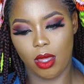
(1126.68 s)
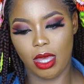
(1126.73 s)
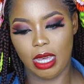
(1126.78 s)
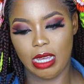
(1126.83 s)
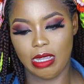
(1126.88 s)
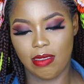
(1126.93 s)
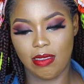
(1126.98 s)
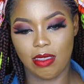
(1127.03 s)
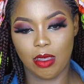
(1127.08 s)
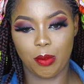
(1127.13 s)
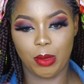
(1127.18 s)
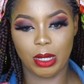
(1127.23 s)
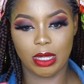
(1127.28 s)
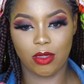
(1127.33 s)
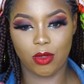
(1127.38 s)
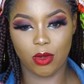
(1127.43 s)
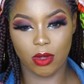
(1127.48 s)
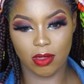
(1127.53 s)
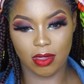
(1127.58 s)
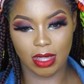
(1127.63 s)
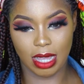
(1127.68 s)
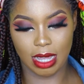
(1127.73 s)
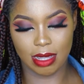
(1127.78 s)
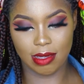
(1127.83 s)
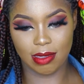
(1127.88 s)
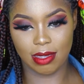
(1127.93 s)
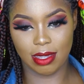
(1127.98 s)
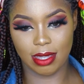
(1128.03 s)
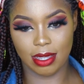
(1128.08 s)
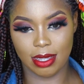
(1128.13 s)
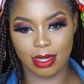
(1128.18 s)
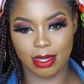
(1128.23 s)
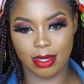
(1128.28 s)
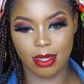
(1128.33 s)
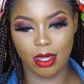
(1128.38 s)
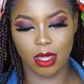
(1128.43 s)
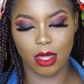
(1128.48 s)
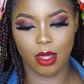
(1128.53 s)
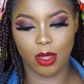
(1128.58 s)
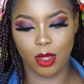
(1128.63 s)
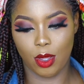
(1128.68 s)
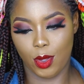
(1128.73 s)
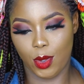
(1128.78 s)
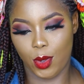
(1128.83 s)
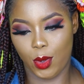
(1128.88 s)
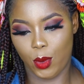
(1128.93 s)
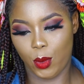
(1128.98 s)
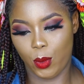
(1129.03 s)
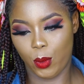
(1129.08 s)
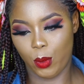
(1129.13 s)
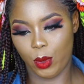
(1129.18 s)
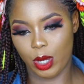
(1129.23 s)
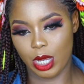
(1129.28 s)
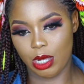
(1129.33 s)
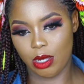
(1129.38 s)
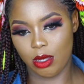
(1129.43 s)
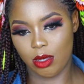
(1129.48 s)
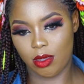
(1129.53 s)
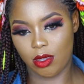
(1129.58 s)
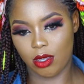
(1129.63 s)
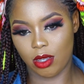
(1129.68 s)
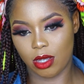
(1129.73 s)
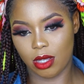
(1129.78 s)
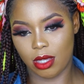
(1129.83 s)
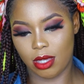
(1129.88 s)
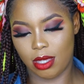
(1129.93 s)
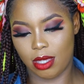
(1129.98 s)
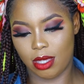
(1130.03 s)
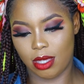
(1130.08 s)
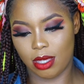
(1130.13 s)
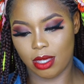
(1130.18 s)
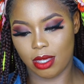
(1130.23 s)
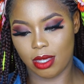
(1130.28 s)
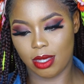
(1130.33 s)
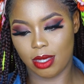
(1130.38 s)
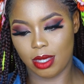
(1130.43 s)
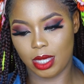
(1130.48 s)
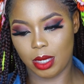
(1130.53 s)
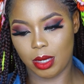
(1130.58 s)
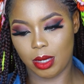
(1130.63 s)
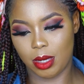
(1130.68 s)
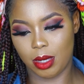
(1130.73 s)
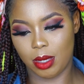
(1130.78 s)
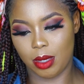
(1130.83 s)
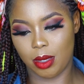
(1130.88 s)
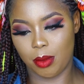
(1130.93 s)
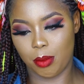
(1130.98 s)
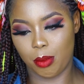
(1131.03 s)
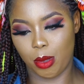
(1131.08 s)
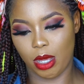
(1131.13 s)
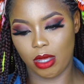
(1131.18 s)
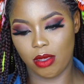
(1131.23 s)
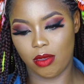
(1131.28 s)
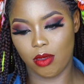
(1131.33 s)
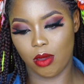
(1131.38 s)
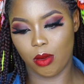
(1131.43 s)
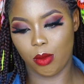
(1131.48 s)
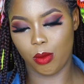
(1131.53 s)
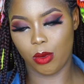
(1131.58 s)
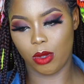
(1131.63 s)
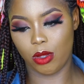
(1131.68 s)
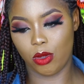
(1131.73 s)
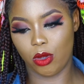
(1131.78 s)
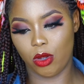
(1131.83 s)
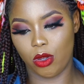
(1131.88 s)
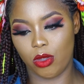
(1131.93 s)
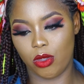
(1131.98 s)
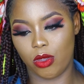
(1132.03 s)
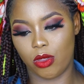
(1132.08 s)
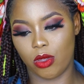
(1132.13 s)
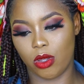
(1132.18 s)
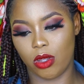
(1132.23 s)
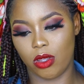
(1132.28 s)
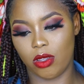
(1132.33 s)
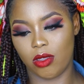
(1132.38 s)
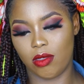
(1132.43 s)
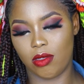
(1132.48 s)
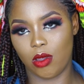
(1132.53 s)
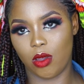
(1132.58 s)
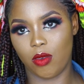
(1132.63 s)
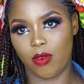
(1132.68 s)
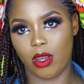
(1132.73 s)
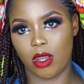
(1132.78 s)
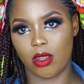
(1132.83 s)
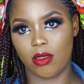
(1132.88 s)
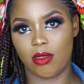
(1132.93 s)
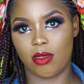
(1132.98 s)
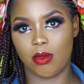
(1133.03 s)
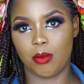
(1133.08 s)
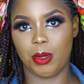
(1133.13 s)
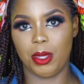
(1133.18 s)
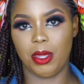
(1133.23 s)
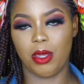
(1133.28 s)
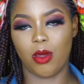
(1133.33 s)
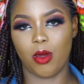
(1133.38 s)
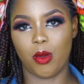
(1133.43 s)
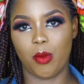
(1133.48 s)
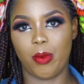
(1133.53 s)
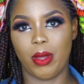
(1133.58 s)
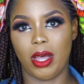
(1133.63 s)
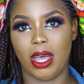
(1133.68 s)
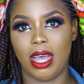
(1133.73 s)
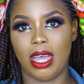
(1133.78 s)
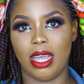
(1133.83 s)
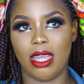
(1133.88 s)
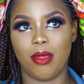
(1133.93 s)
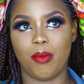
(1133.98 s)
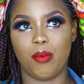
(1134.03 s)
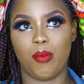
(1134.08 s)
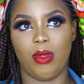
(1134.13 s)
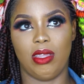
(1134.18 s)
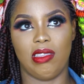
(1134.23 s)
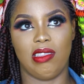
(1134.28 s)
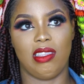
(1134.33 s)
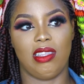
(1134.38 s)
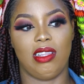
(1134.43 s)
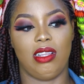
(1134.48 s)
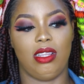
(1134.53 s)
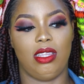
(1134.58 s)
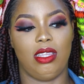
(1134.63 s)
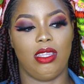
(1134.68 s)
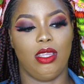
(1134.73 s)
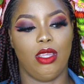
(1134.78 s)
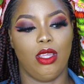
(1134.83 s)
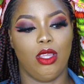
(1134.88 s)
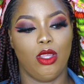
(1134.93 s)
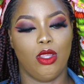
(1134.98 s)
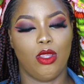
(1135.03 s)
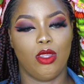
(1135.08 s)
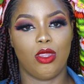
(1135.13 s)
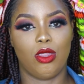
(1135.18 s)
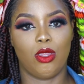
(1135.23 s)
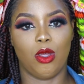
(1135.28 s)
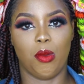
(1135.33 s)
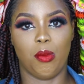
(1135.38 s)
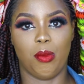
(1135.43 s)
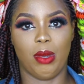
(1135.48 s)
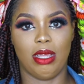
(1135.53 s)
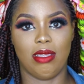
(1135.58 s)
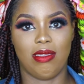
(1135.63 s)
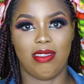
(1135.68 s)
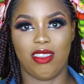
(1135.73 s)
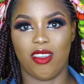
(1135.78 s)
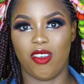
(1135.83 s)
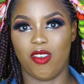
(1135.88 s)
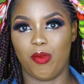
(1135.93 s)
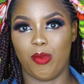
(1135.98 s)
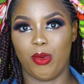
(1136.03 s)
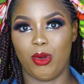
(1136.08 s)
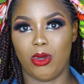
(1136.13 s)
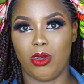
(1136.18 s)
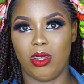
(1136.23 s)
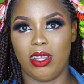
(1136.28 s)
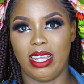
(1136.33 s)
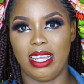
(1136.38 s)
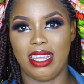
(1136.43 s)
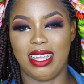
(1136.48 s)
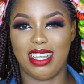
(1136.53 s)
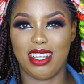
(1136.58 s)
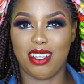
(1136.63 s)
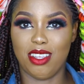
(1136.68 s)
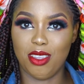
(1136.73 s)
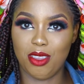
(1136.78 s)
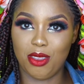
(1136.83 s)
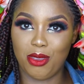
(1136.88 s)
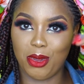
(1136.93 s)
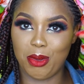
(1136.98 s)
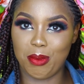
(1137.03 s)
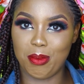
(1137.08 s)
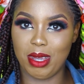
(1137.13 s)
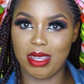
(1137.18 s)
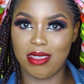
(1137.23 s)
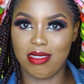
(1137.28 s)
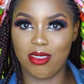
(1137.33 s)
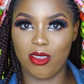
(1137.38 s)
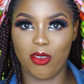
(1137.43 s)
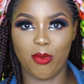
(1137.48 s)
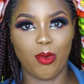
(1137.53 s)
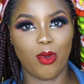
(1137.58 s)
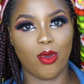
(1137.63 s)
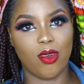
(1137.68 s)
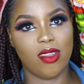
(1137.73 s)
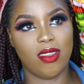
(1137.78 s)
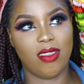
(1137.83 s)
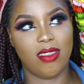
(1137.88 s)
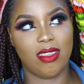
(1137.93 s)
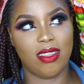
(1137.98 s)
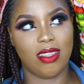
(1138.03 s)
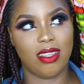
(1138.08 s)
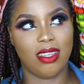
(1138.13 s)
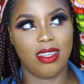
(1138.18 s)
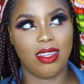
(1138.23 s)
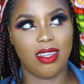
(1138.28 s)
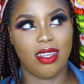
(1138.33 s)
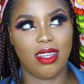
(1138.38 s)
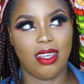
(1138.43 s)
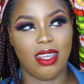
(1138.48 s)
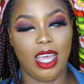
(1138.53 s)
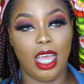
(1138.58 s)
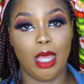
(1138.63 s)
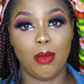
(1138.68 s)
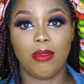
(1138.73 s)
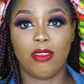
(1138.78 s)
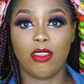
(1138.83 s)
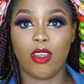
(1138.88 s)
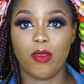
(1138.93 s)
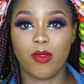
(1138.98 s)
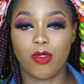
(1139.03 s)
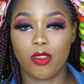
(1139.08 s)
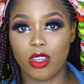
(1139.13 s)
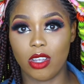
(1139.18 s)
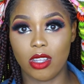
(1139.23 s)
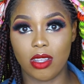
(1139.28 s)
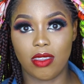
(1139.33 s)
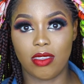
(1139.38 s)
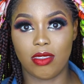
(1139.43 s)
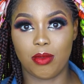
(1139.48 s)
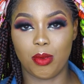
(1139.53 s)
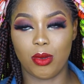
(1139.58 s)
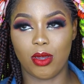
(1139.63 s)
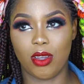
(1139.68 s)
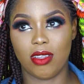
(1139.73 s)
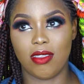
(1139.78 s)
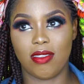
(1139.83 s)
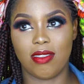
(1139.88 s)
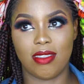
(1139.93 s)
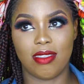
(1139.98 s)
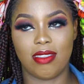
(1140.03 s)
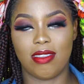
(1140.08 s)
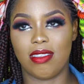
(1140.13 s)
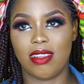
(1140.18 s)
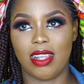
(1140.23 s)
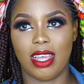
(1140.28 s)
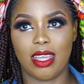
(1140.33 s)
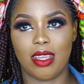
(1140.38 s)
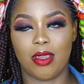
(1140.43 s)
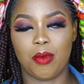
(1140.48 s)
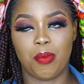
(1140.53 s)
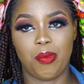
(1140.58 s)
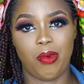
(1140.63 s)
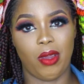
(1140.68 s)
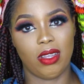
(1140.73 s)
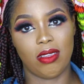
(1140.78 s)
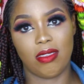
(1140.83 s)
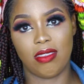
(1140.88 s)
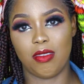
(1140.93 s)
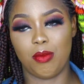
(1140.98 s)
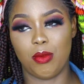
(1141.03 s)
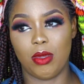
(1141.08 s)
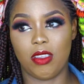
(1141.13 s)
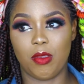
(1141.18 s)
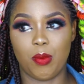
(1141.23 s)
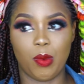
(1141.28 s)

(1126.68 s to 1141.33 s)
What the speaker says: Esther Bato is asking, were you taught by someone or you taught yourself how to make up? I basically taught myself, but like taught myself because I'm self-taught, because it's like practice makes